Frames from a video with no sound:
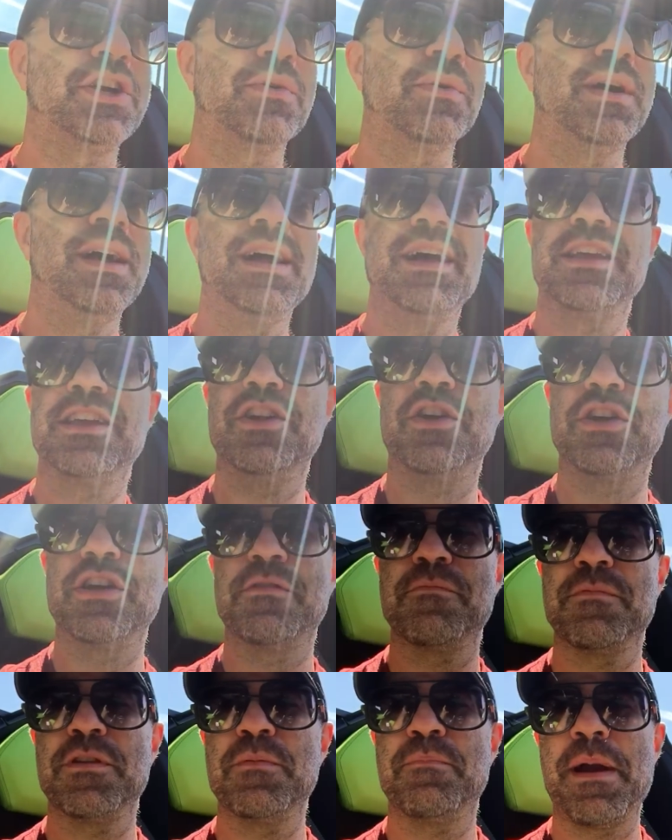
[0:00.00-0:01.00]
you?
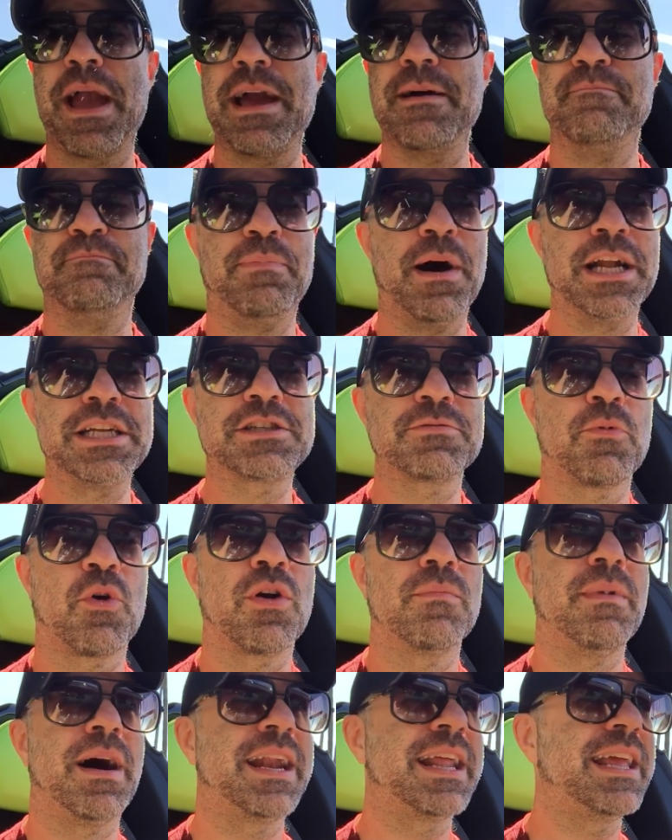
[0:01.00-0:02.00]
You pay a bunch
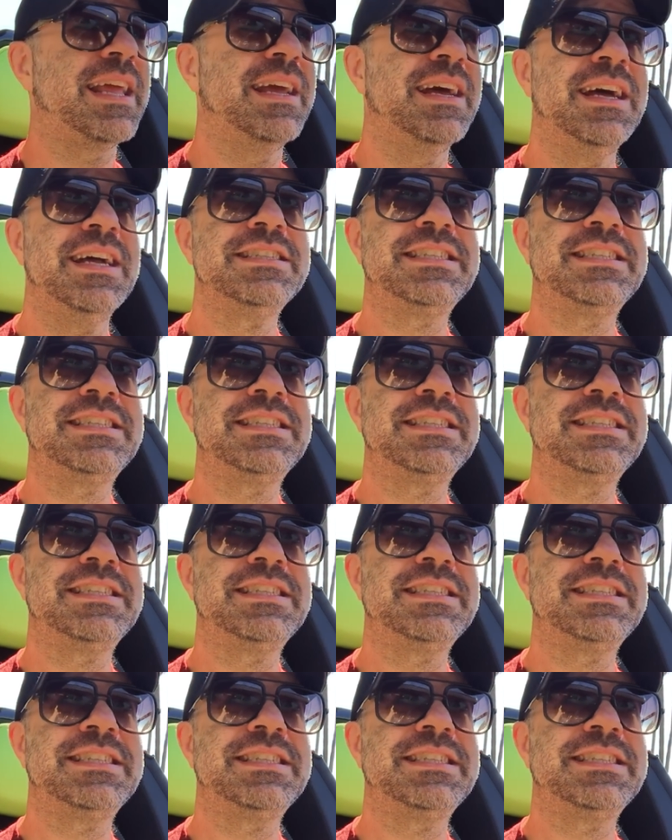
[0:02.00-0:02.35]
more money,